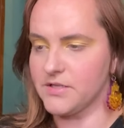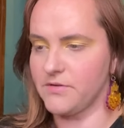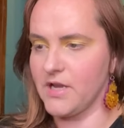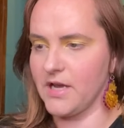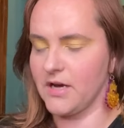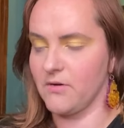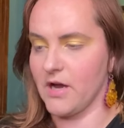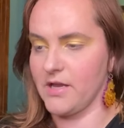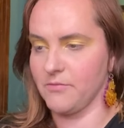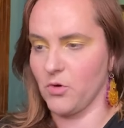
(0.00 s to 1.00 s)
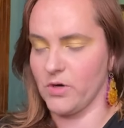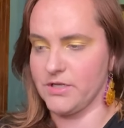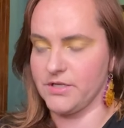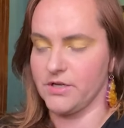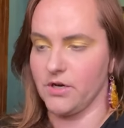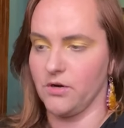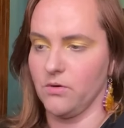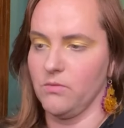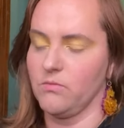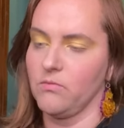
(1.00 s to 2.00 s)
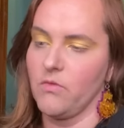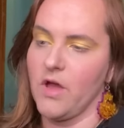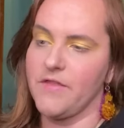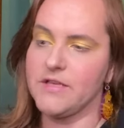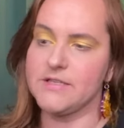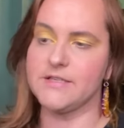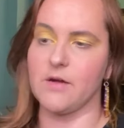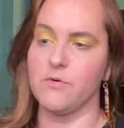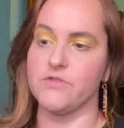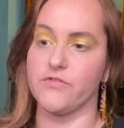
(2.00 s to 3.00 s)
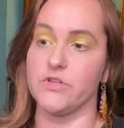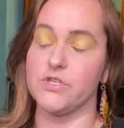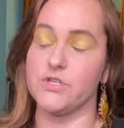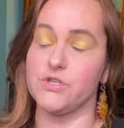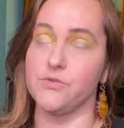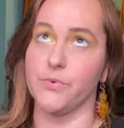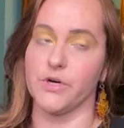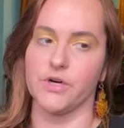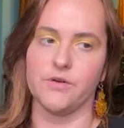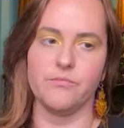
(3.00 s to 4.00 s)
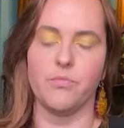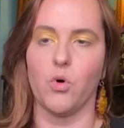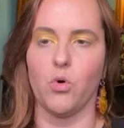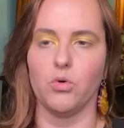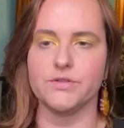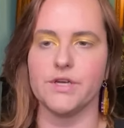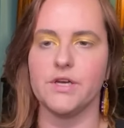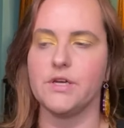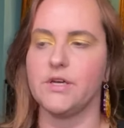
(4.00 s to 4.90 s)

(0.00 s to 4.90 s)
so now I am going to go, I think since I went for this super bold